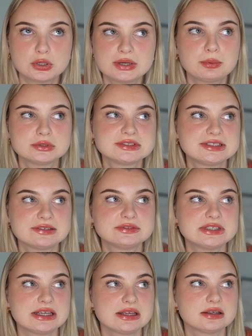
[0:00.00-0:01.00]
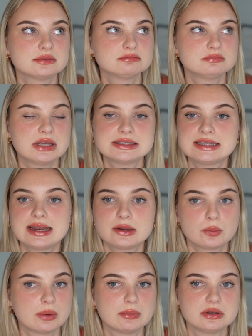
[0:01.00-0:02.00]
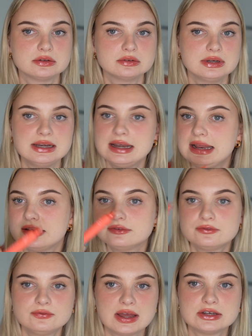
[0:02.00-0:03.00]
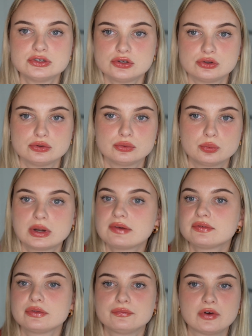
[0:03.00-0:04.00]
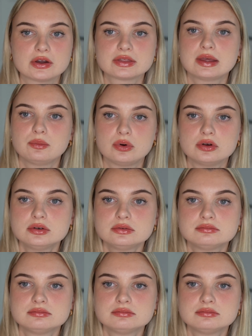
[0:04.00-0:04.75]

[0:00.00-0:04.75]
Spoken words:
body positivity is letting women live and do whatever the fuck they want